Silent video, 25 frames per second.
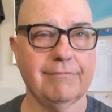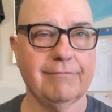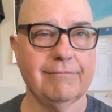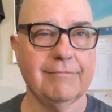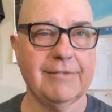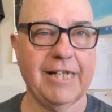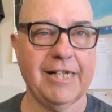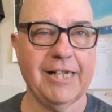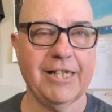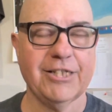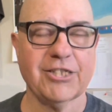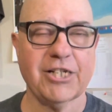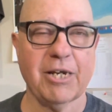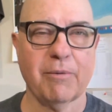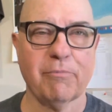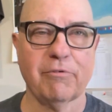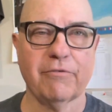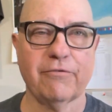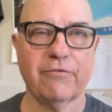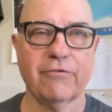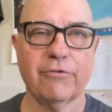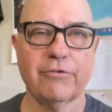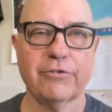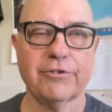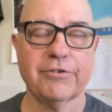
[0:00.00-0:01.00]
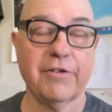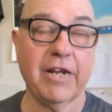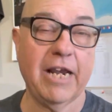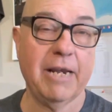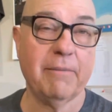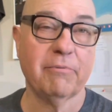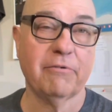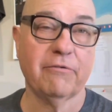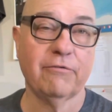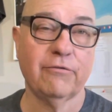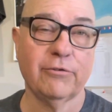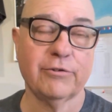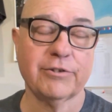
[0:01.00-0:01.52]
It is April
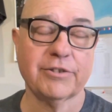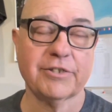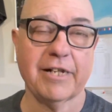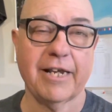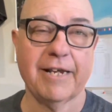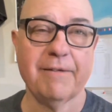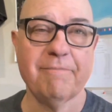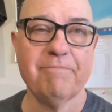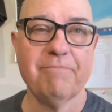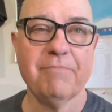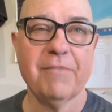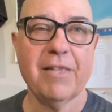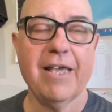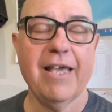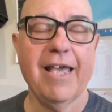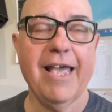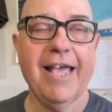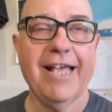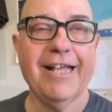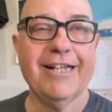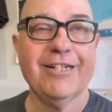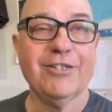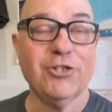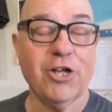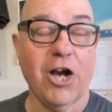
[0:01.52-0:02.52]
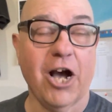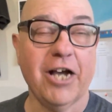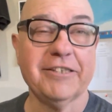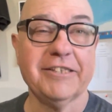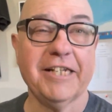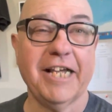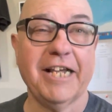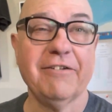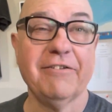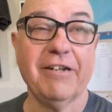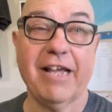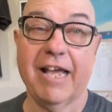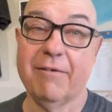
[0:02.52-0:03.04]
Fool's Day. Don
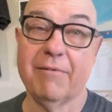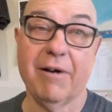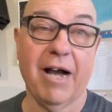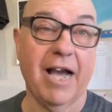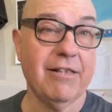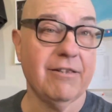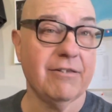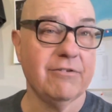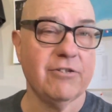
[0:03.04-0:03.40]
Lane, am I?